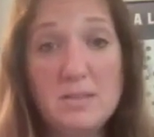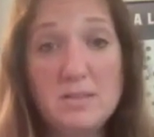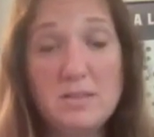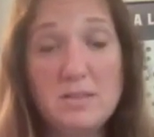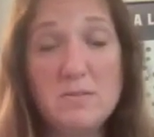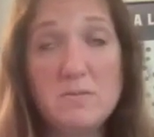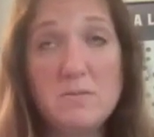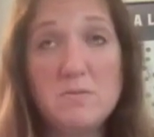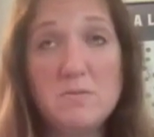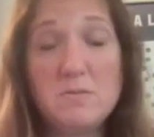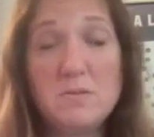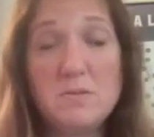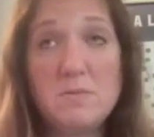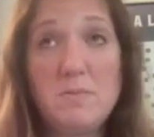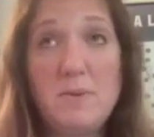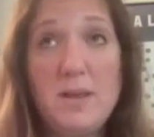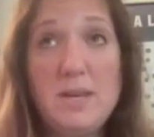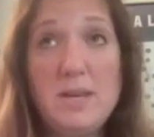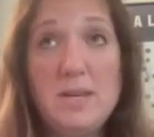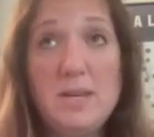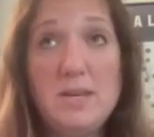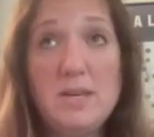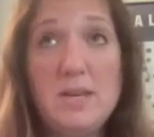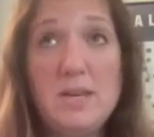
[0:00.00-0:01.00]
So
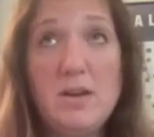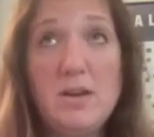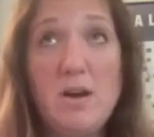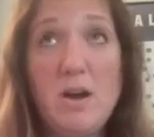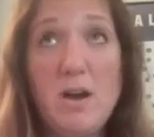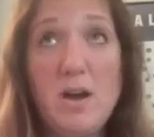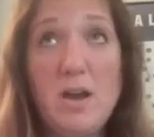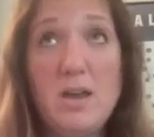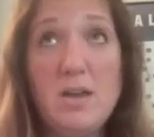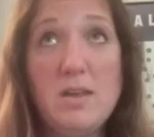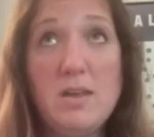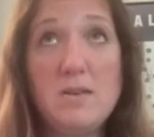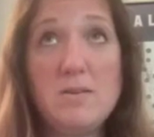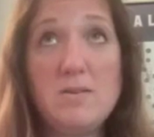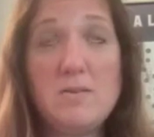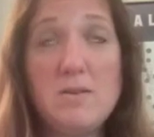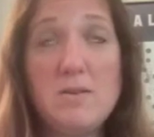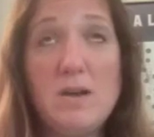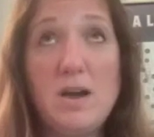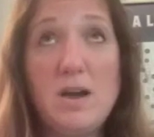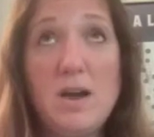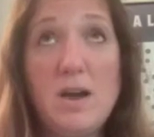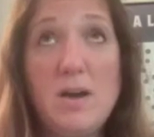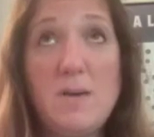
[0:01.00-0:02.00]
depending
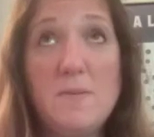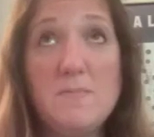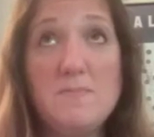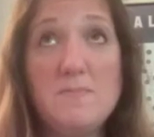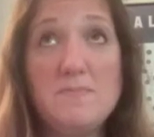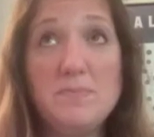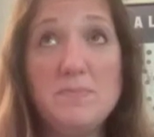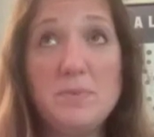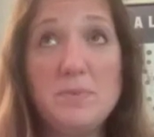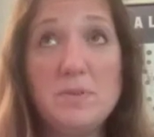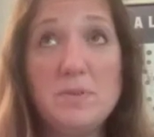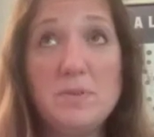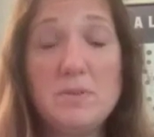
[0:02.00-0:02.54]
on